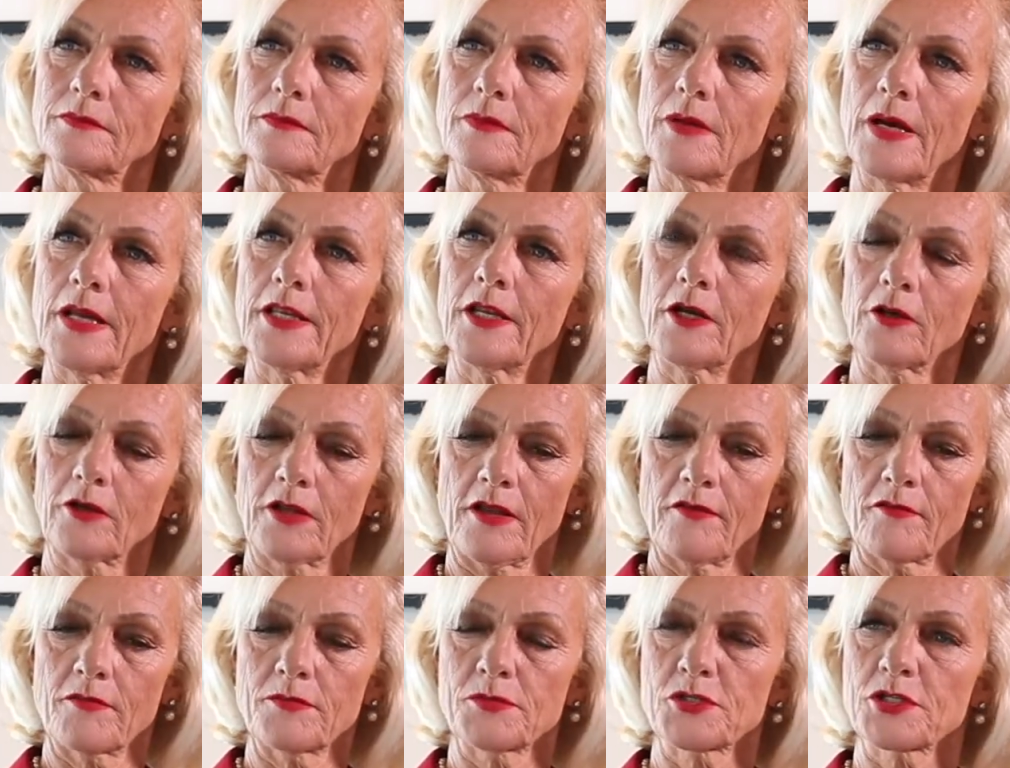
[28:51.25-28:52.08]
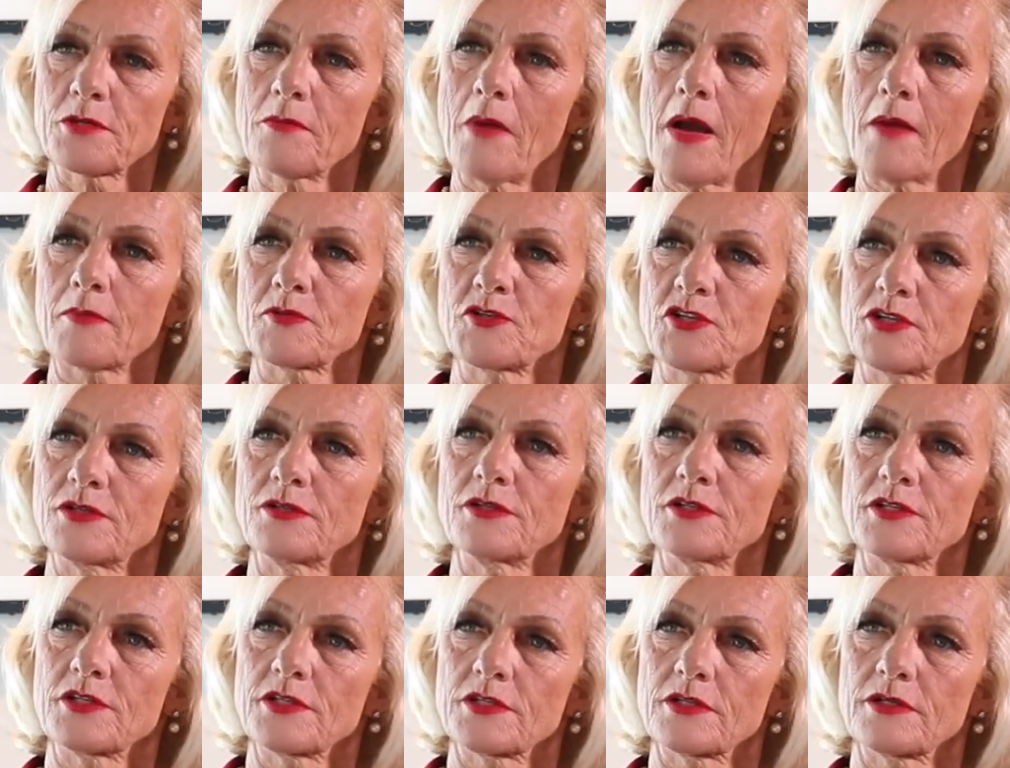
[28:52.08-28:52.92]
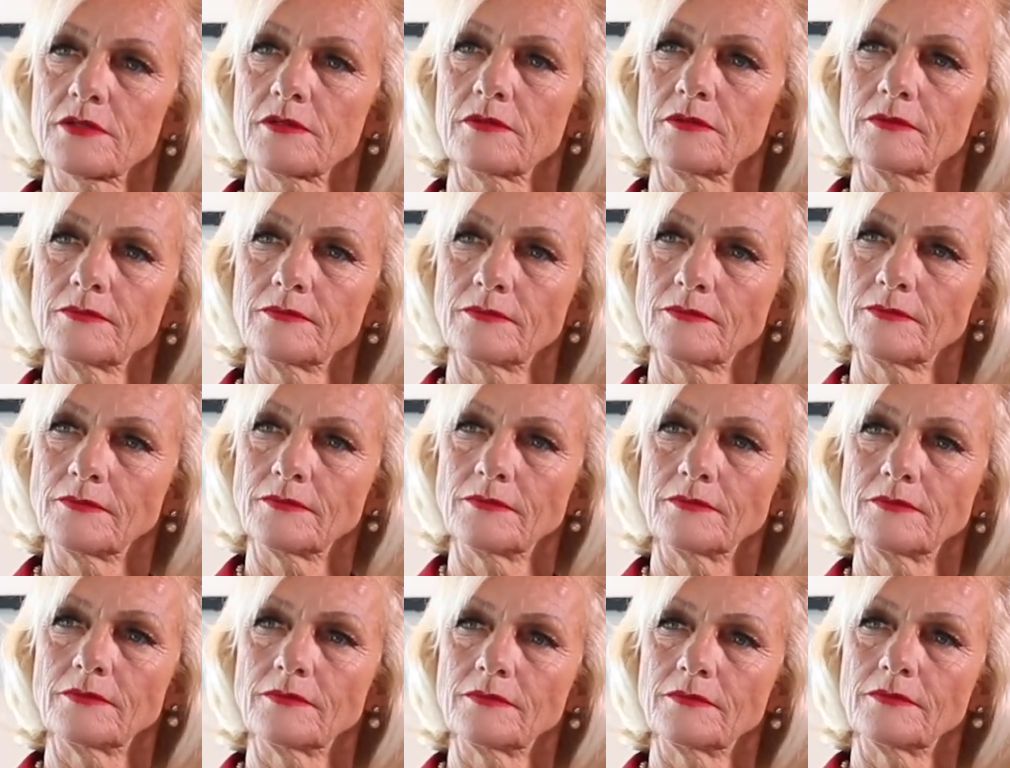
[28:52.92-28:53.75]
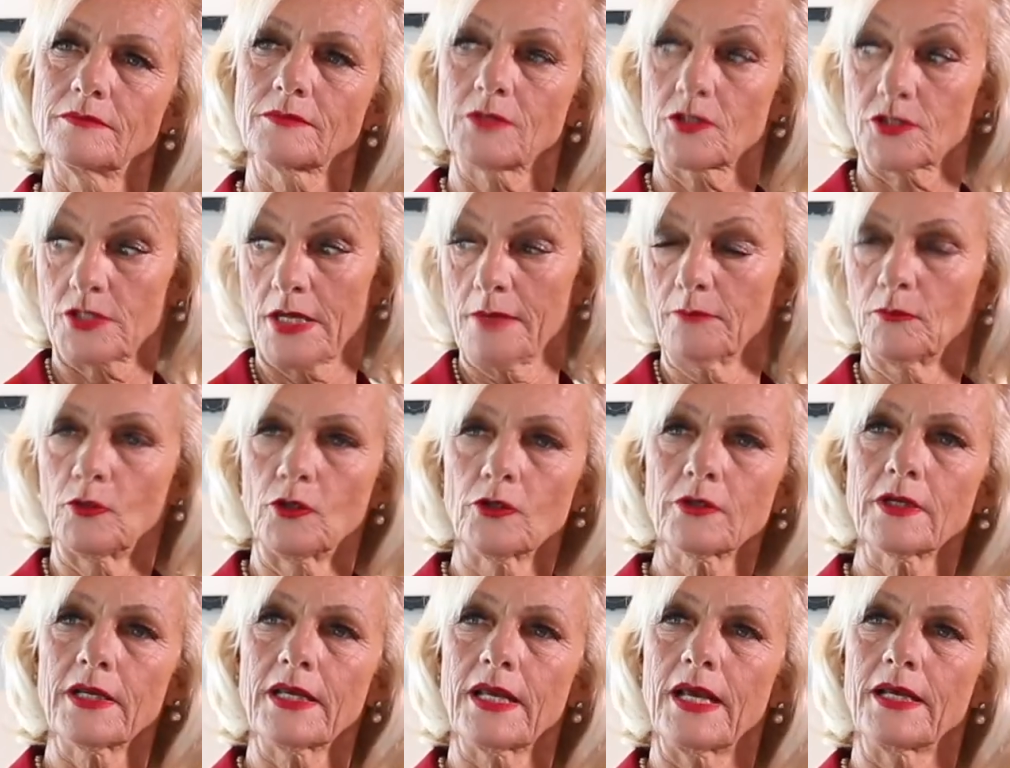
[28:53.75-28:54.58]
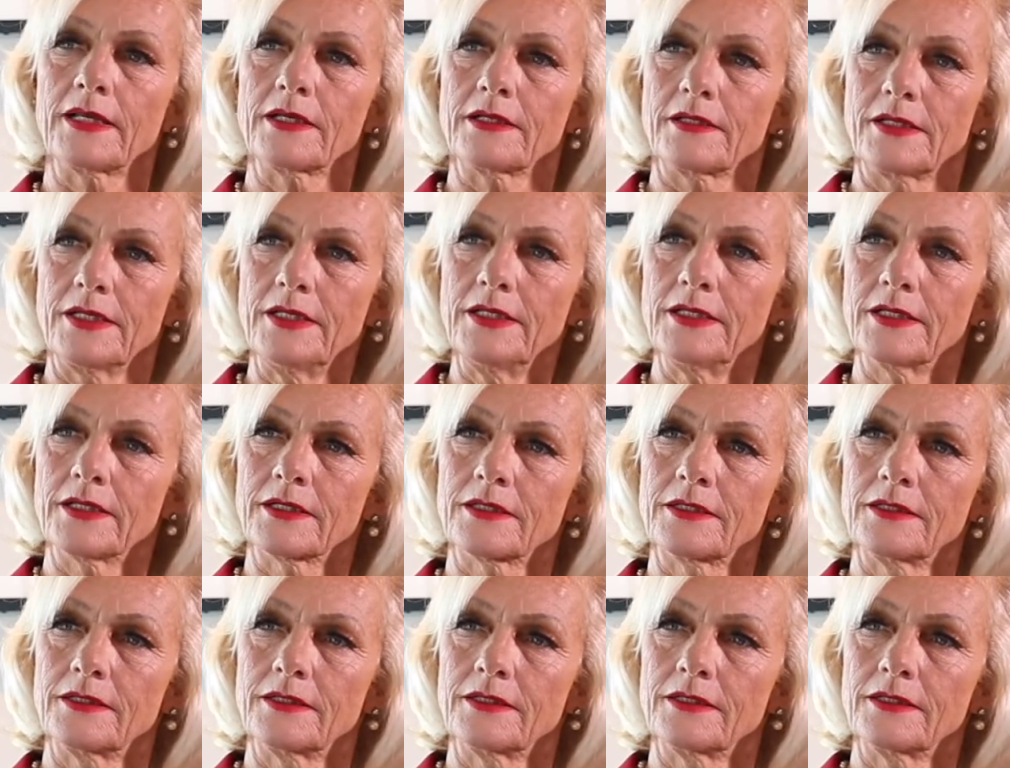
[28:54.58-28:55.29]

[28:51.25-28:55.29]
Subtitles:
And I'll give them some options. Because I'm looking at it here.